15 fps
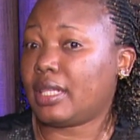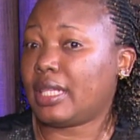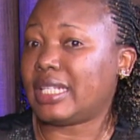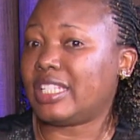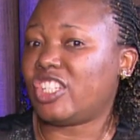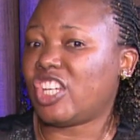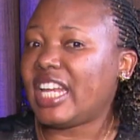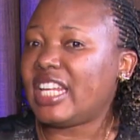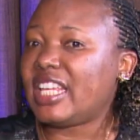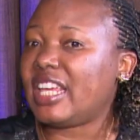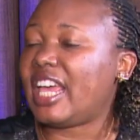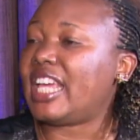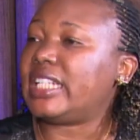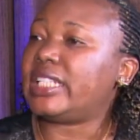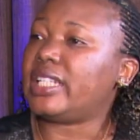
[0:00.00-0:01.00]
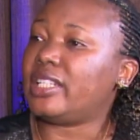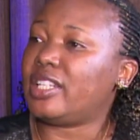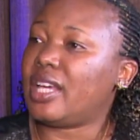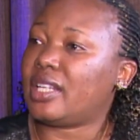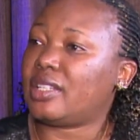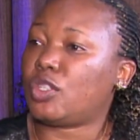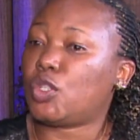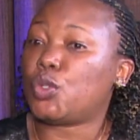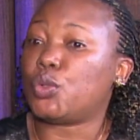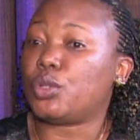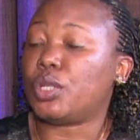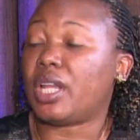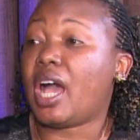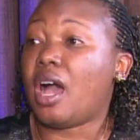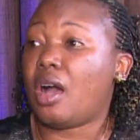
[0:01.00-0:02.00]
The journey 18 years
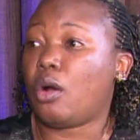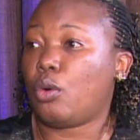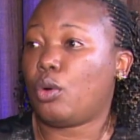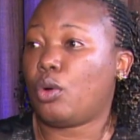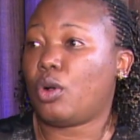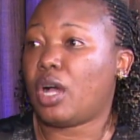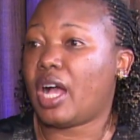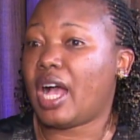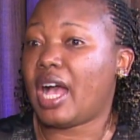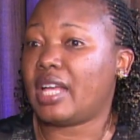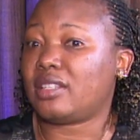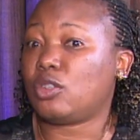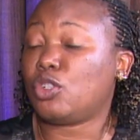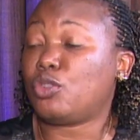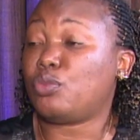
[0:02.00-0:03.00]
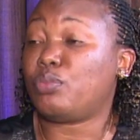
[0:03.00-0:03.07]
to now has